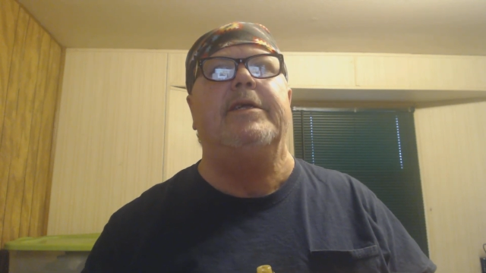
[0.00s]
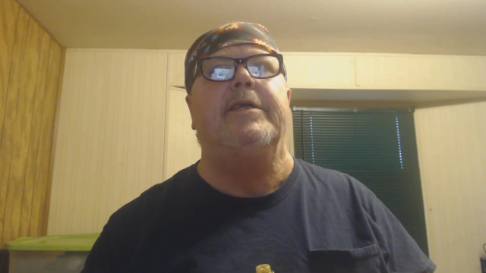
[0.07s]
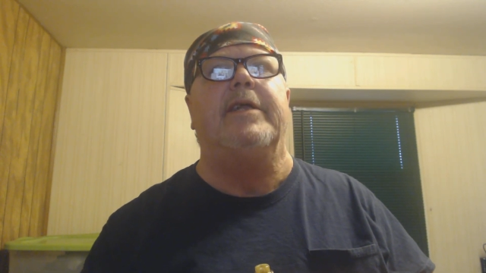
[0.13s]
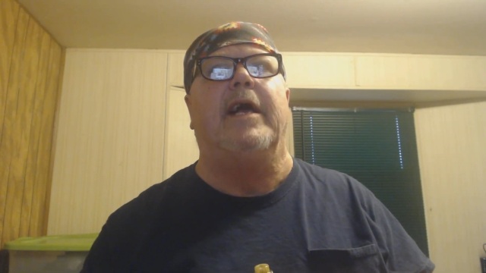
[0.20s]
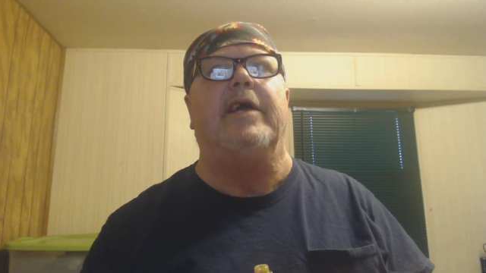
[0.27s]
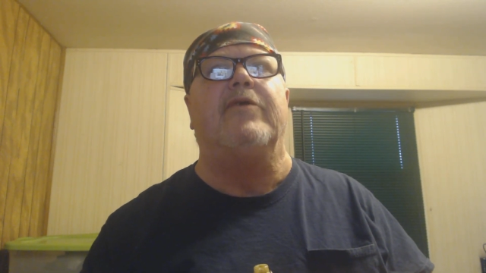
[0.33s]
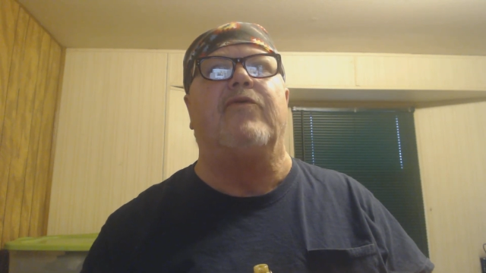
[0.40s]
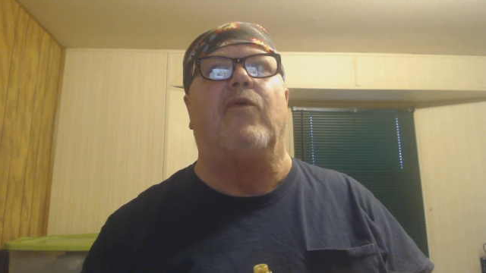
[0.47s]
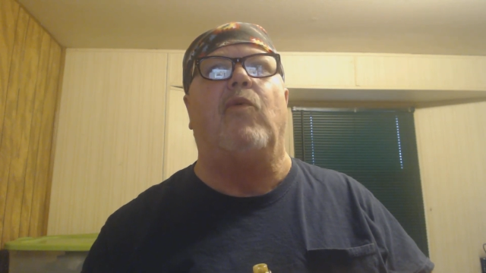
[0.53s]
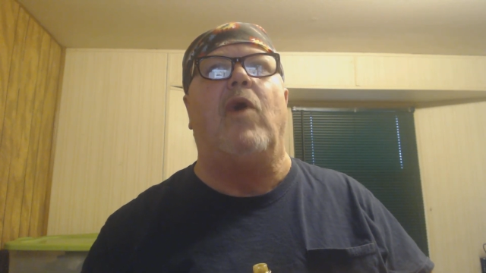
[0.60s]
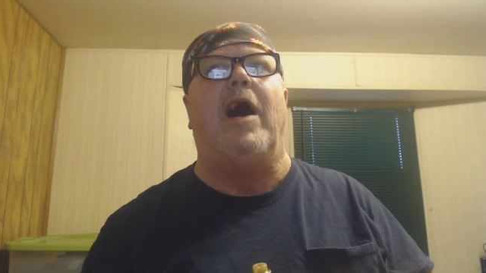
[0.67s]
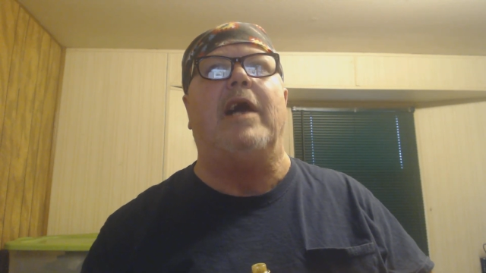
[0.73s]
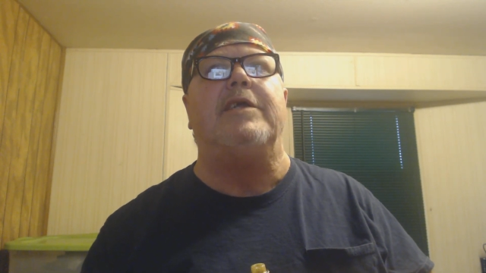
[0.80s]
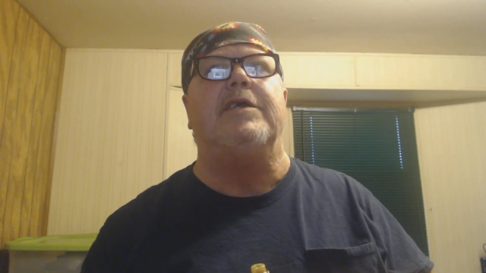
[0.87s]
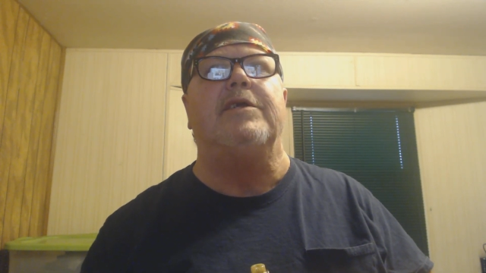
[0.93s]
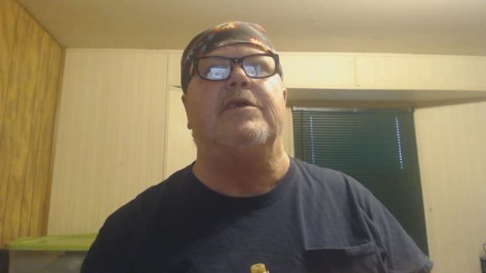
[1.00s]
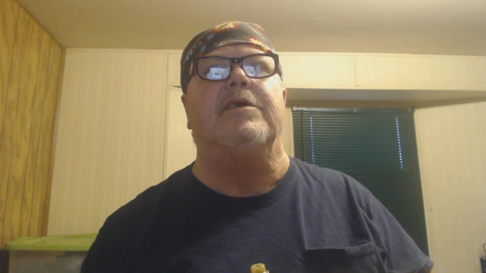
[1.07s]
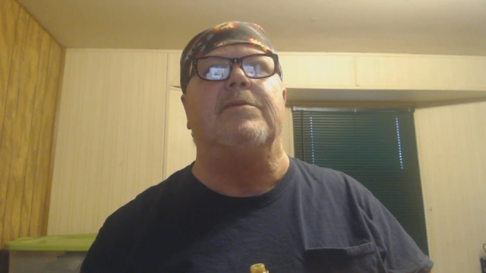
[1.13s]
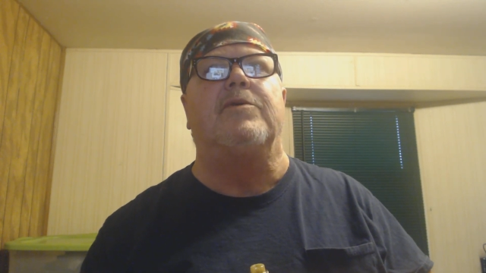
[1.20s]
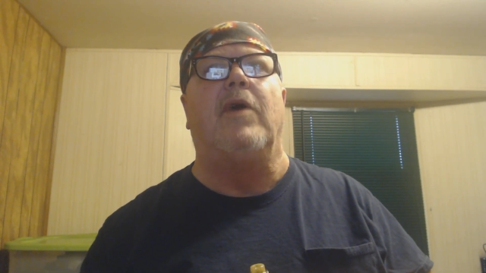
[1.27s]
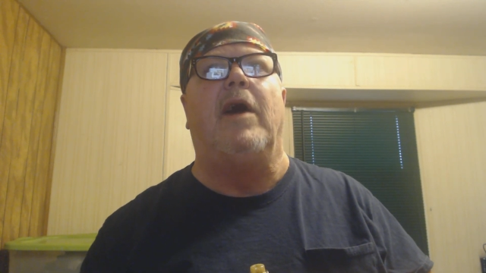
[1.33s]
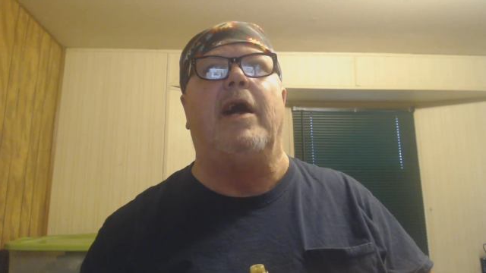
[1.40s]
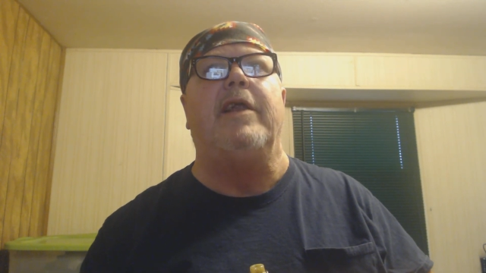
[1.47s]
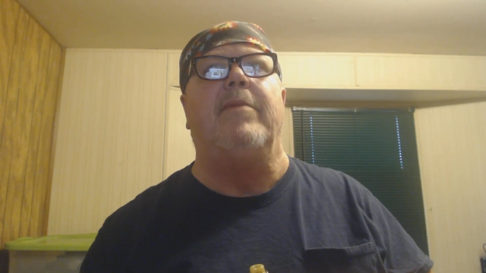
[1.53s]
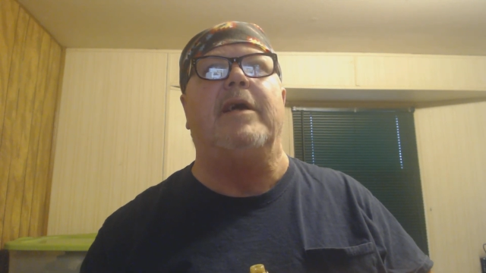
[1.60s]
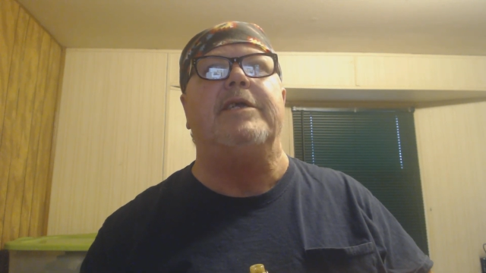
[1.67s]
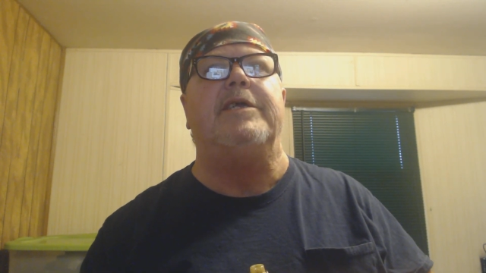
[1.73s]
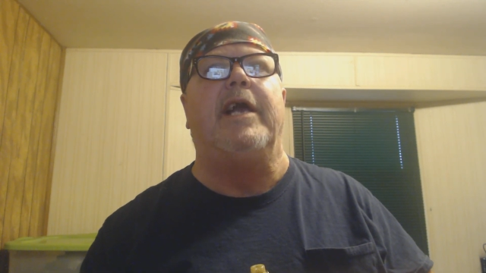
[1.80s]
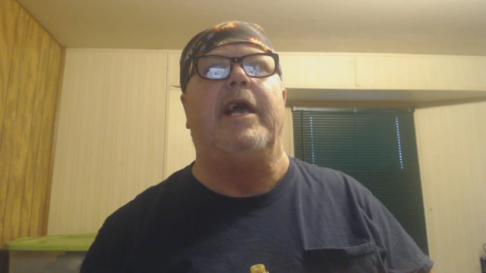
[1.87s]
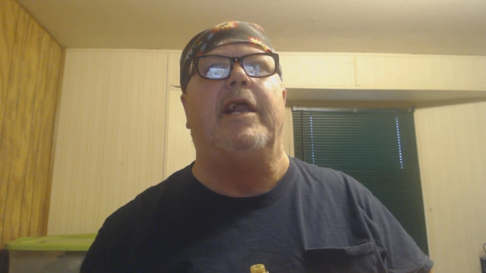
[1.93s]
Thanks for watching. Subscribe to
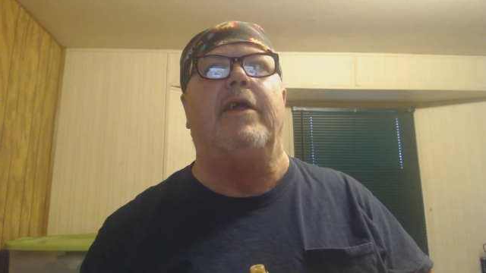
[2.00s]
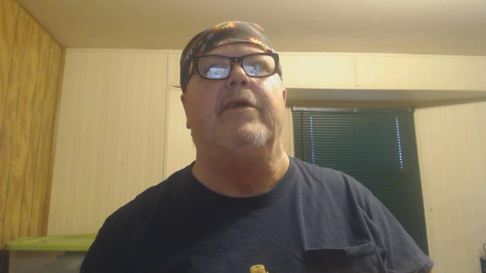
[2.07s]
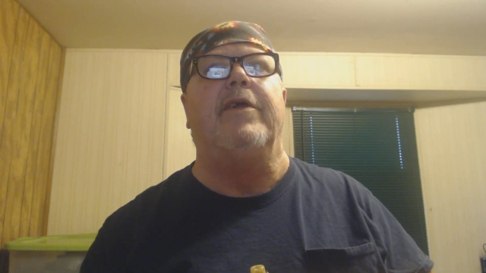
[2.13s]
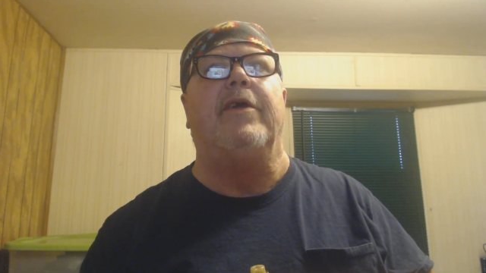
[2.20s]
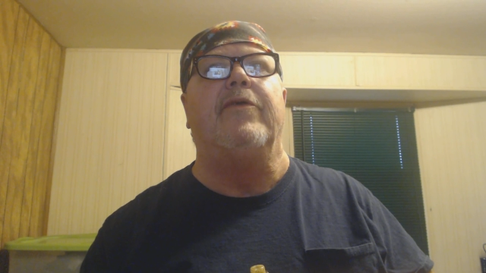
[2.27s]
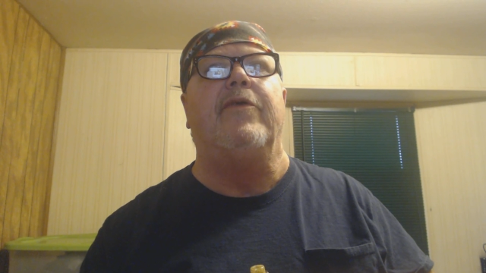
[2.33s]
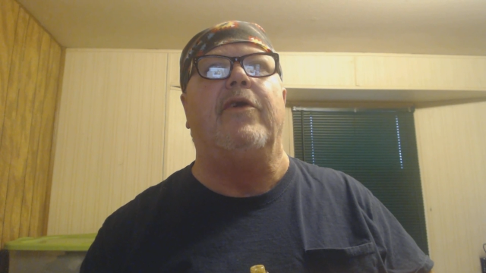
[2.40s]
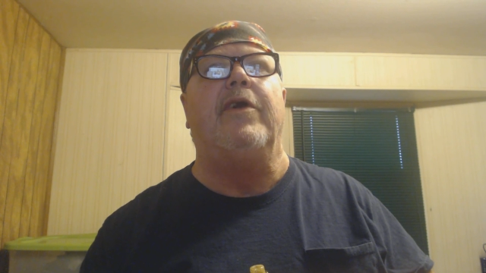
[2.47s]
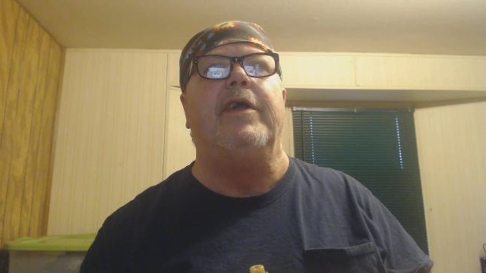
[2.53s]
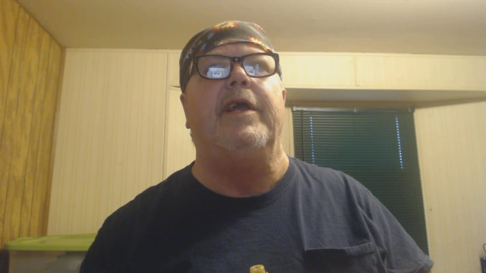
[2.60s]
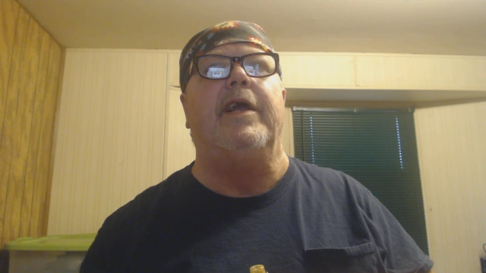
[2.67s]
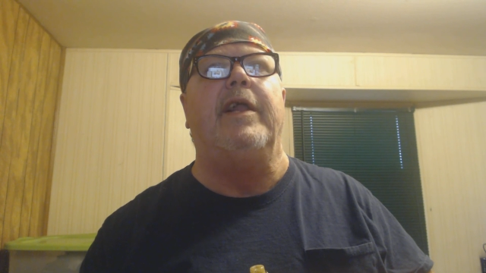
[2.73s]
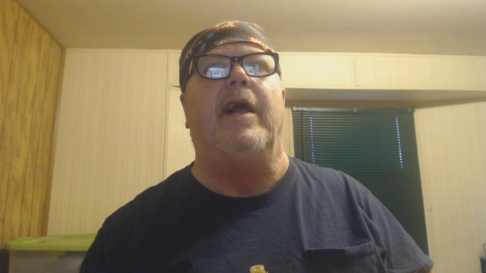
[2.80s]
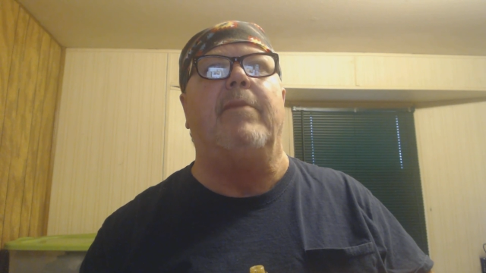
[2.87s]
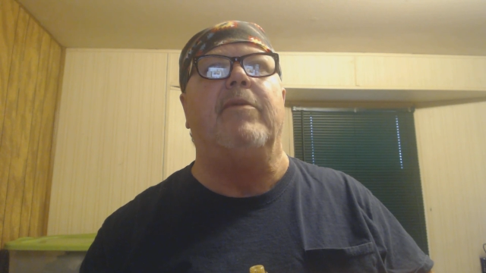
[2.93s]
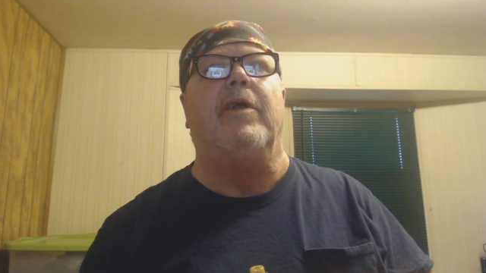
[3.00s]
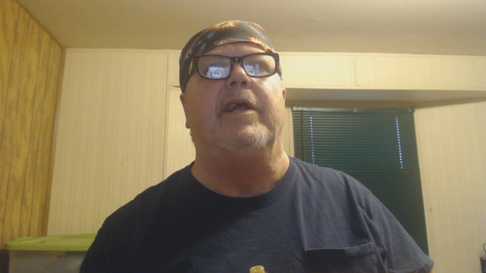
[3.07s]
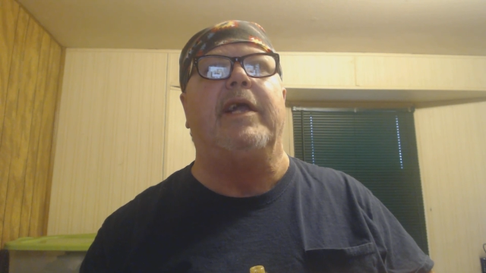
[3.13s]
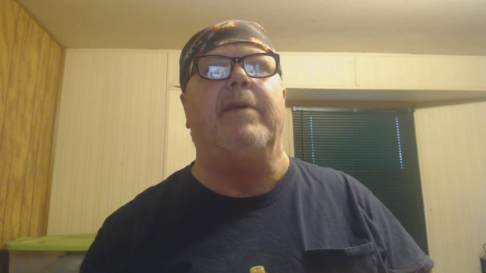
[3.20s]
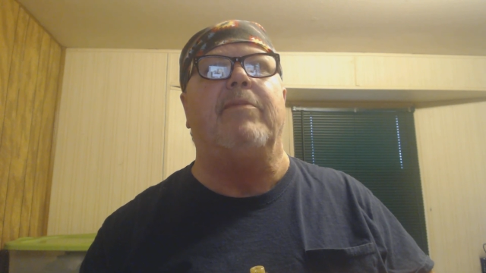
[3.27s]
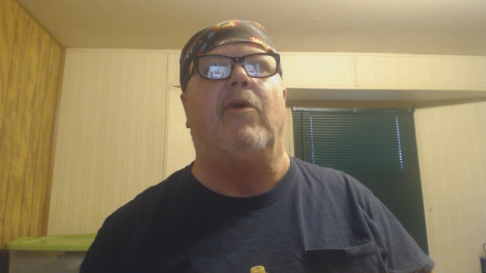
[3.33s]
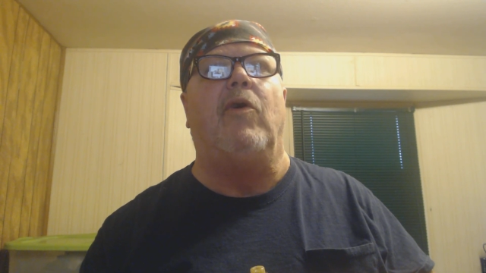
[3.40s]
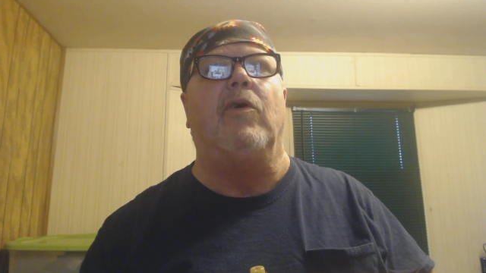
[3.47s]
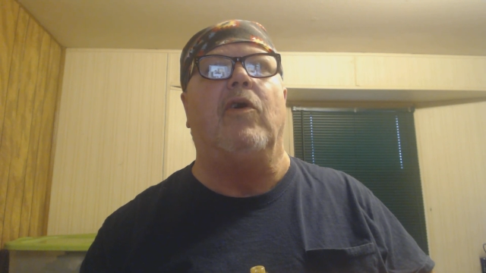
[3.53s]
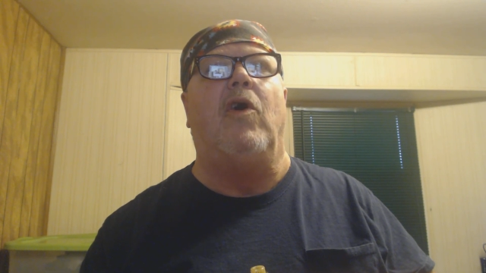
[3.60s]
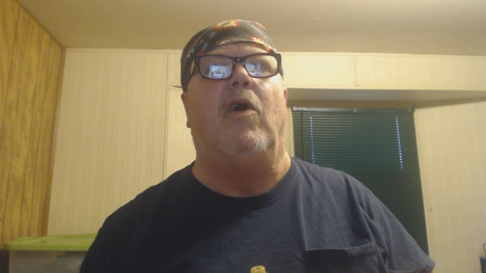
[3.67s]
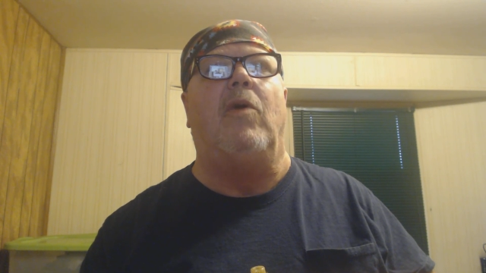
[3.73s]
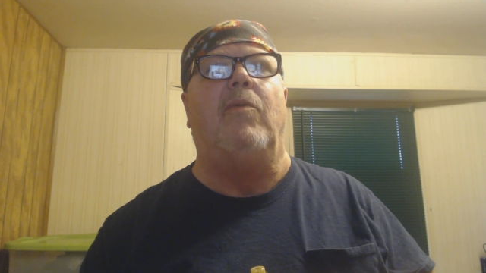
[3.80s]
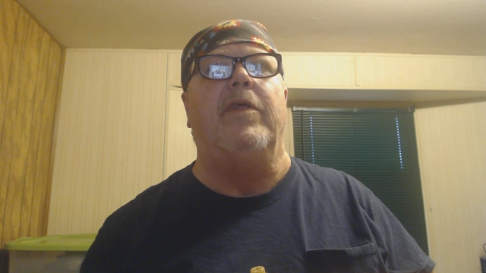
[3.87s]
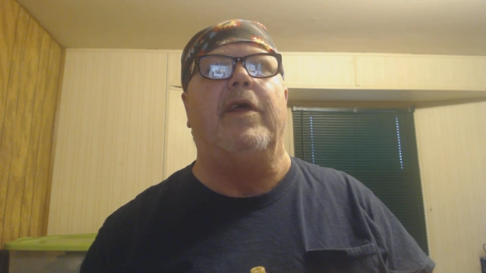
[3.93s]
my channel. It doesn't hurt you, and I'm going to keep on
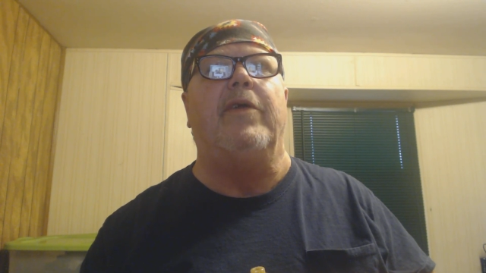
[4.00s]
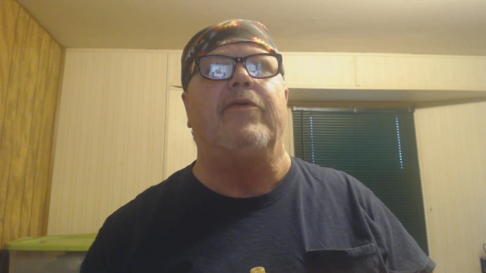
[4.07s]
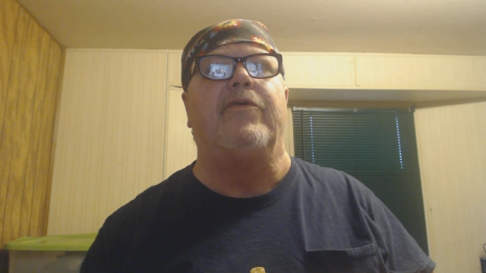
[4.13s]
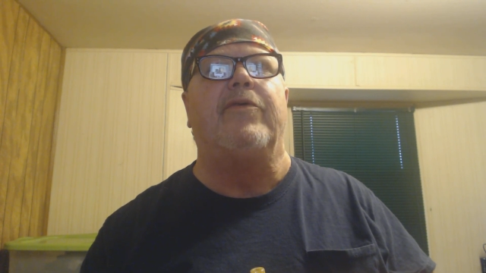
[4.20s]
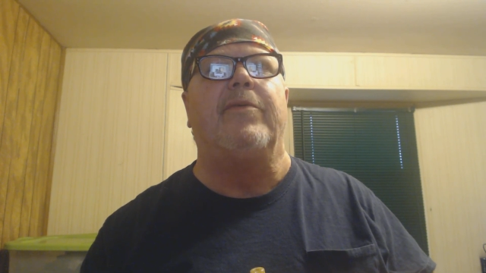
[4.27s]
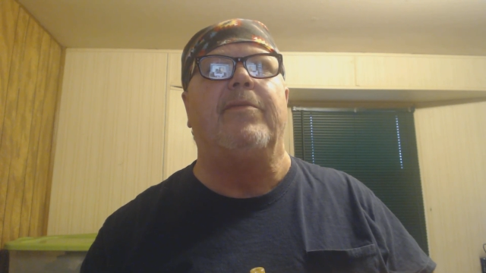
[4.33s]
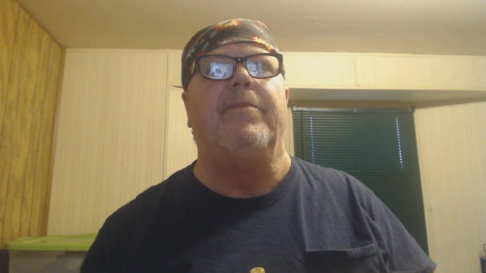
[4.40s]
going with this.